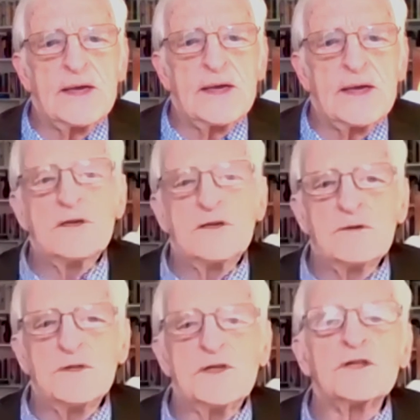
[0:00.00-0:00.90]
And I think
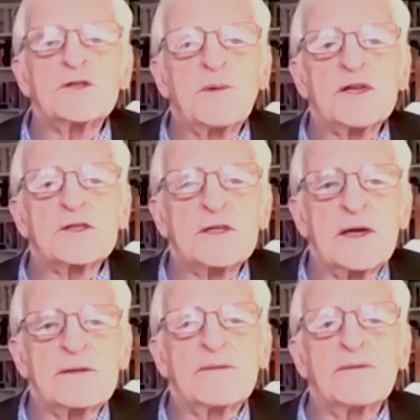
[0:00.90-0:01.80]
Julian
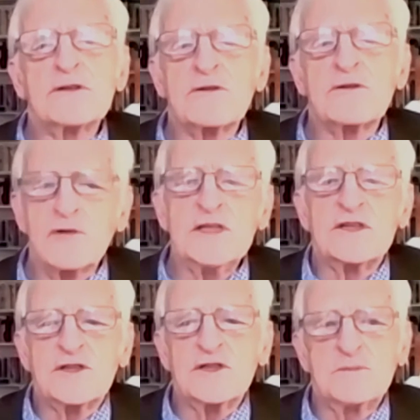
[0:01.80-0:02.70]
especially, I think there's a
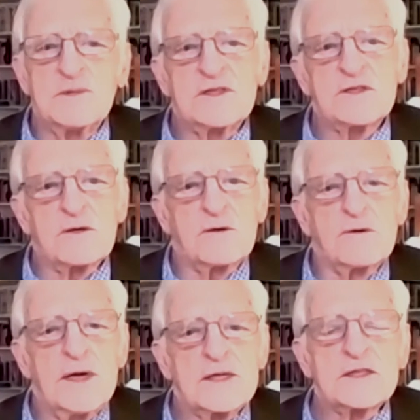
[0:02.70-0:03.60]
reason she's been
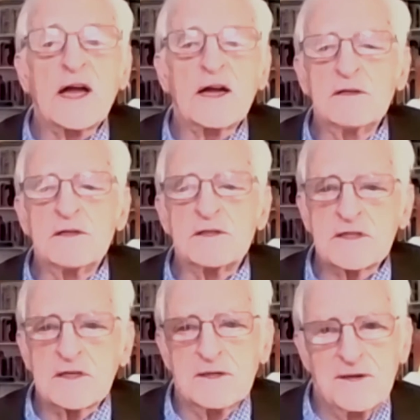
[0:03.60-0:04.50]
so
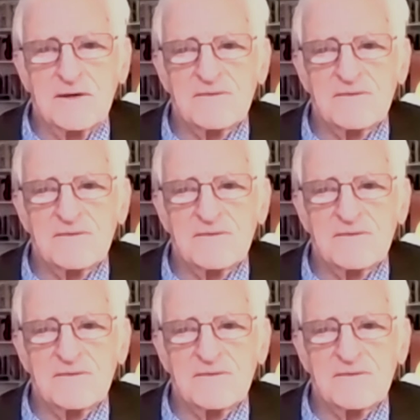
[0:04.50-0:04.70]
silenced